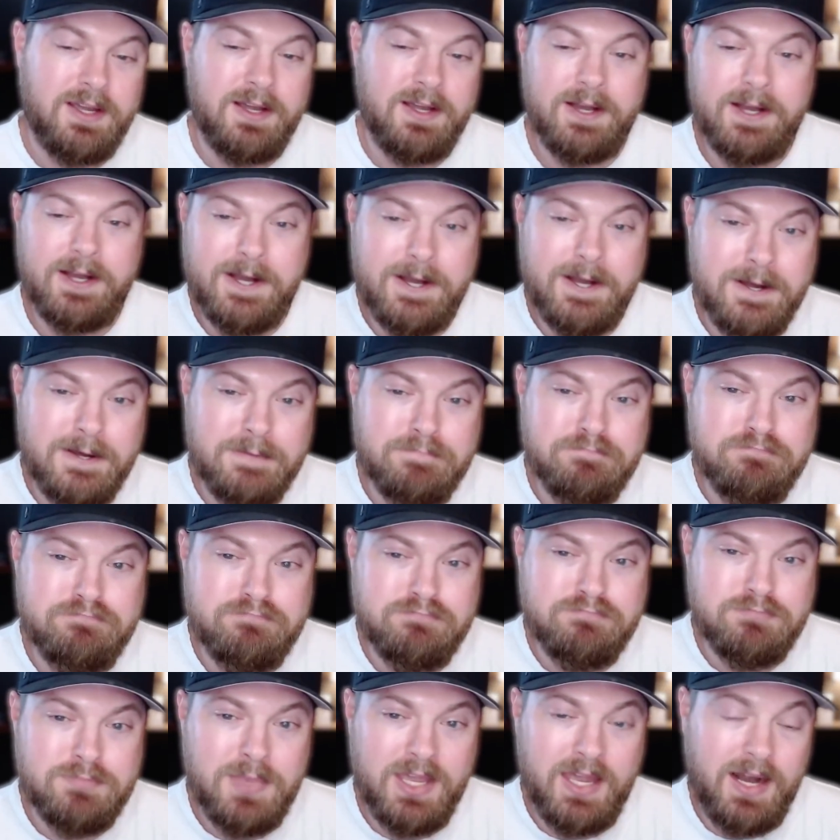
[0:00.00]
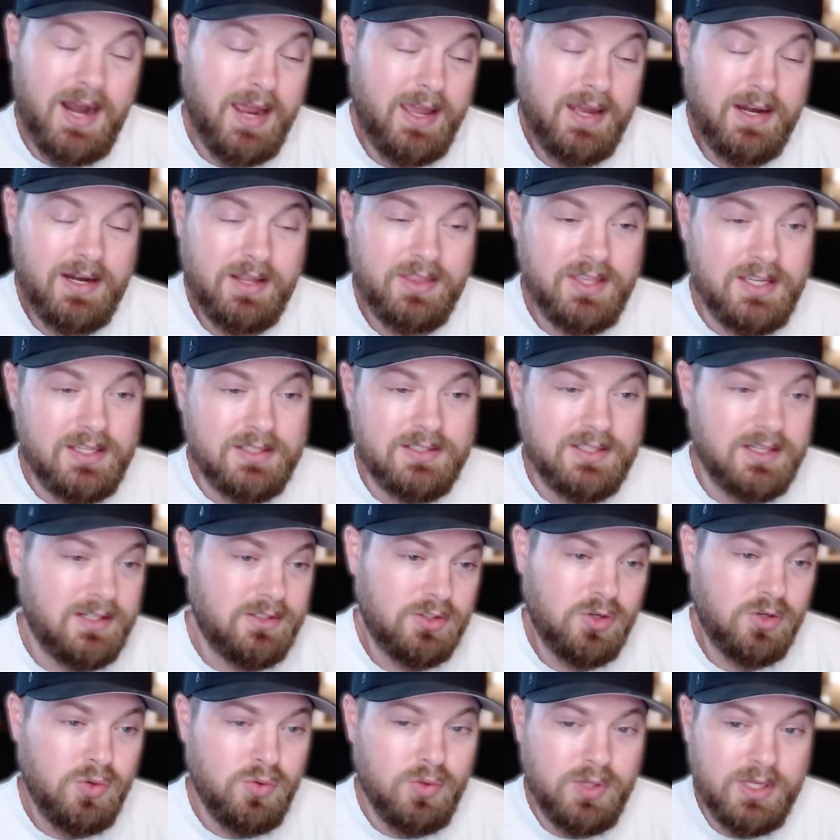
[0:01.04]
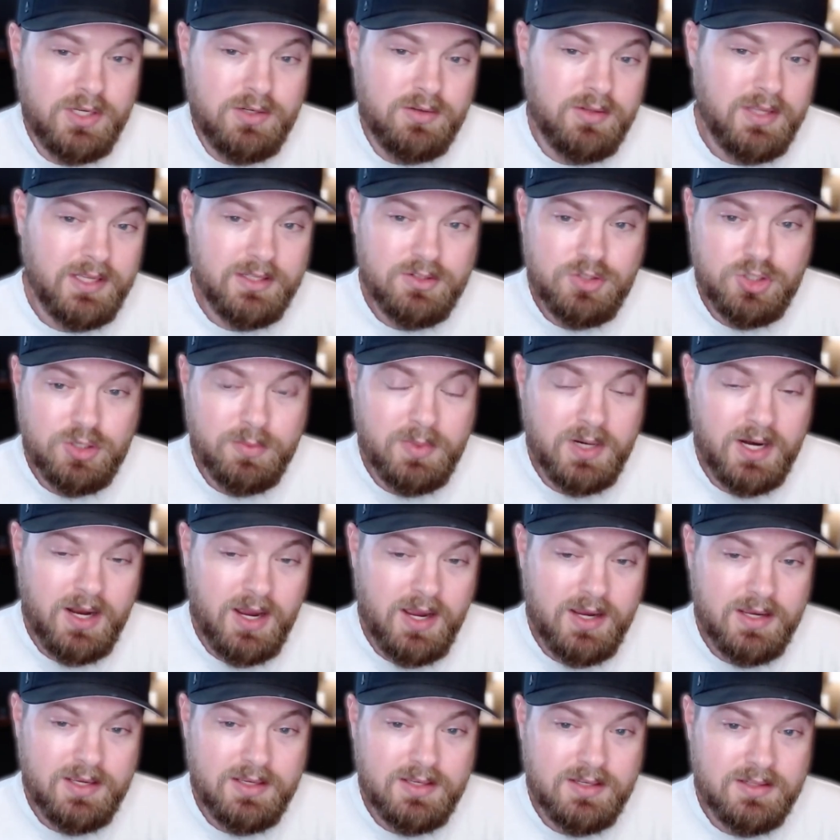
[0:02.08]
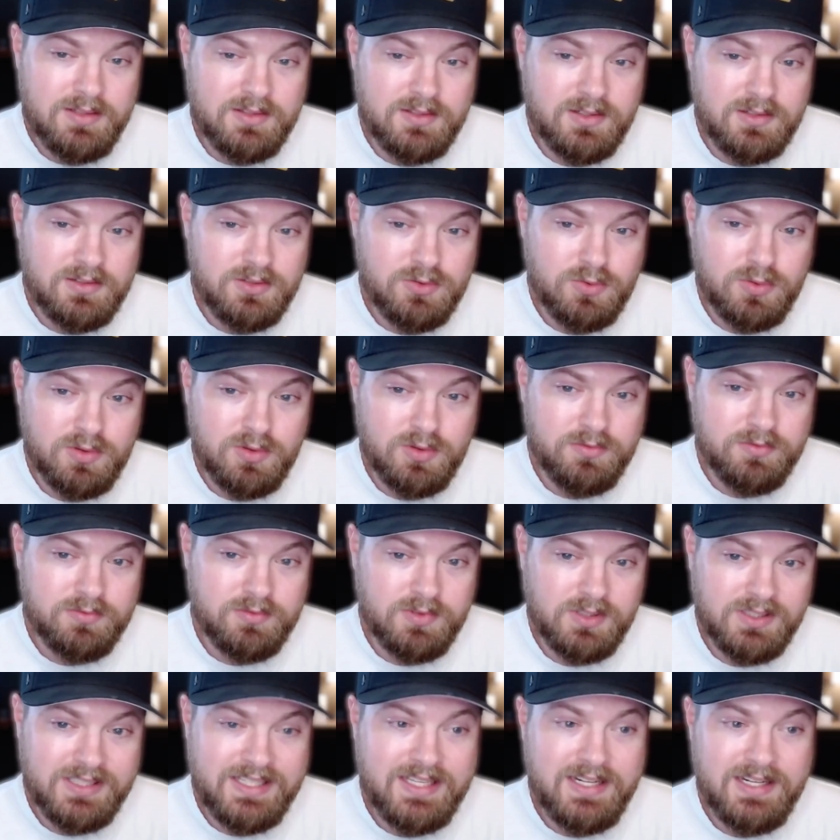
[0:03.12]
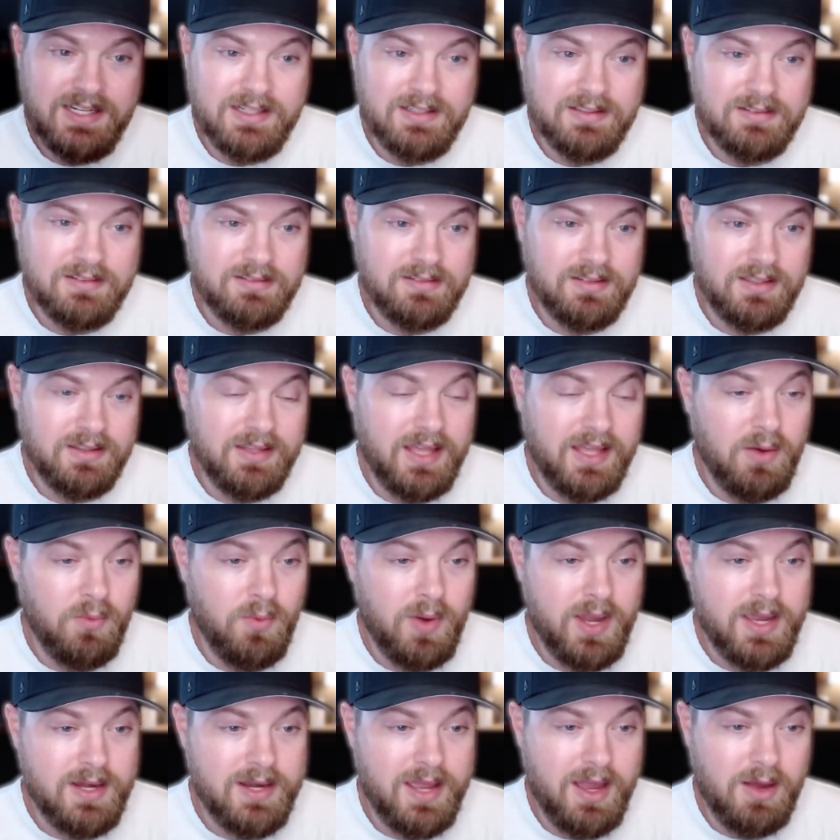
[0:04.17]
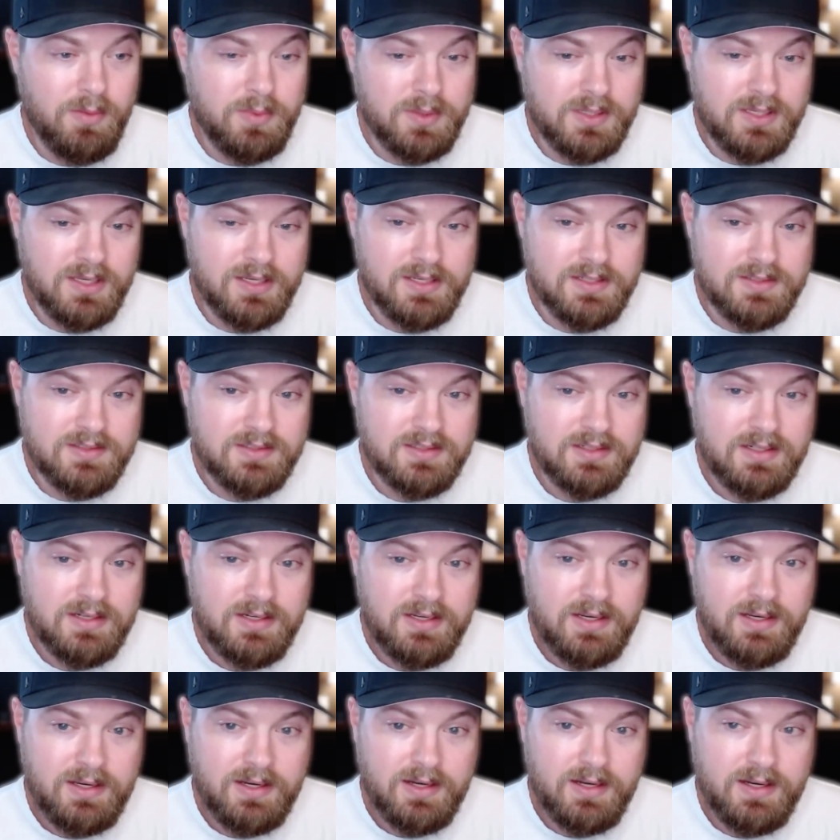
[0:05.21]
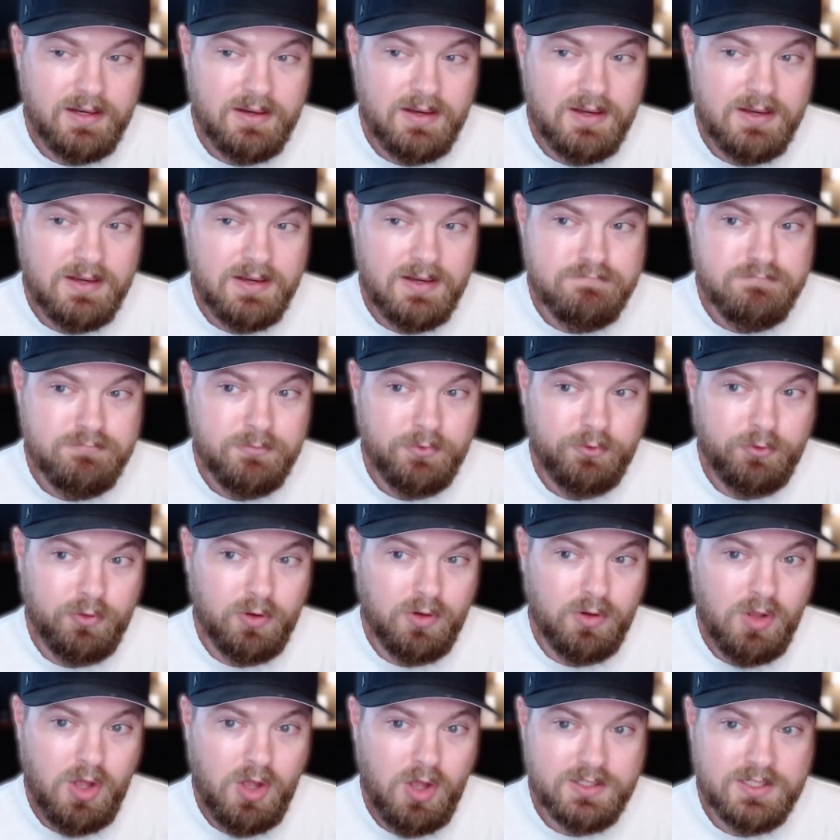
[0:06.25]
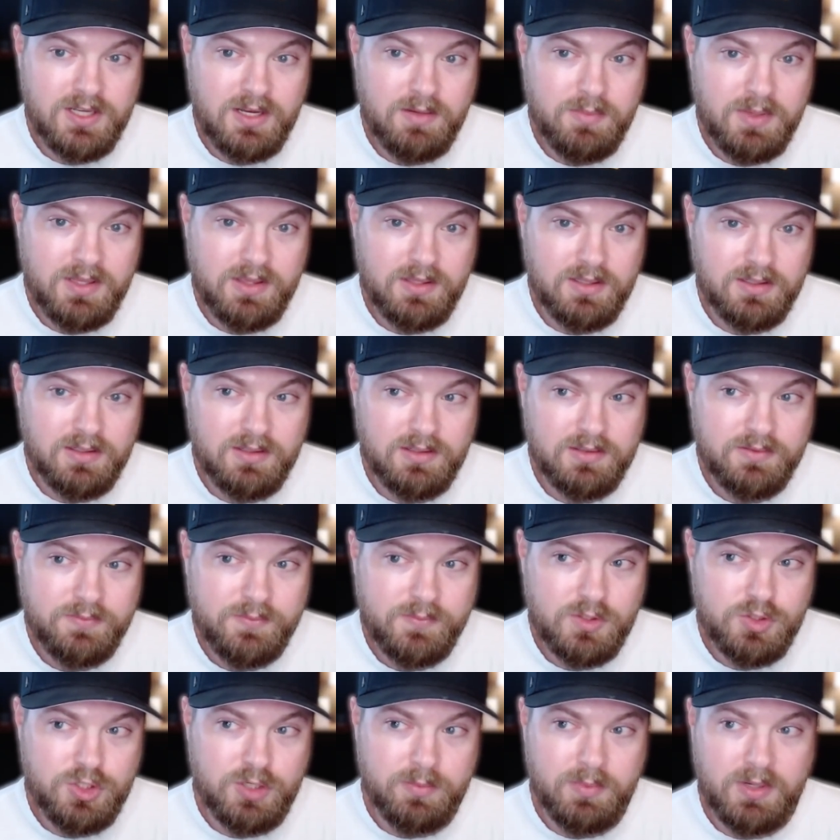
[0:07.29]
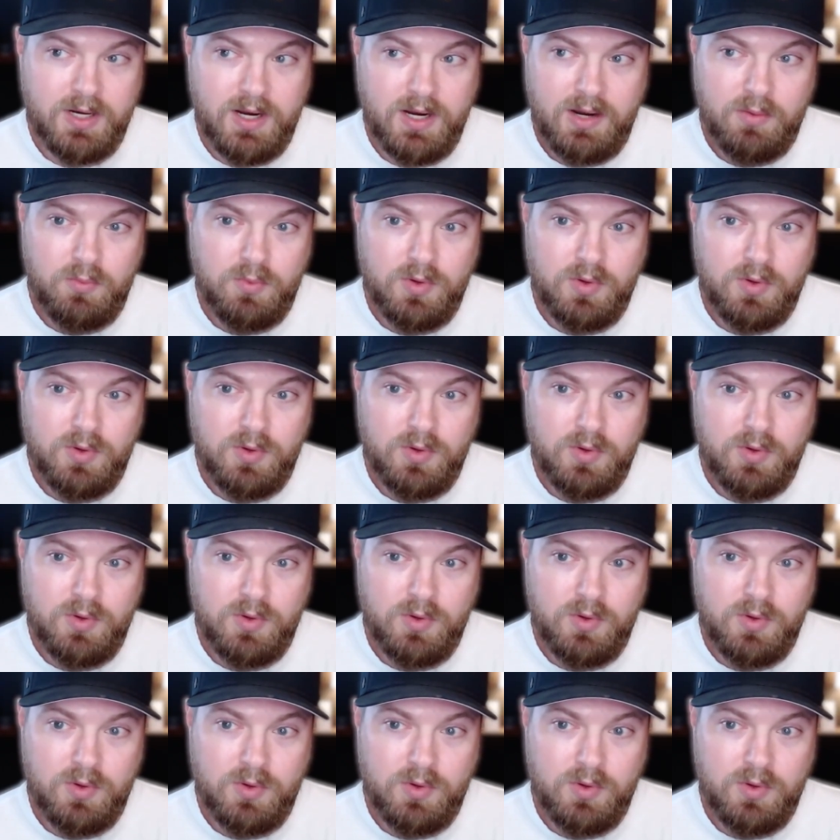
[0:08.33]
And I think it's cool that Gemini is sort of leading in that way now, because for a long time, I think Gemini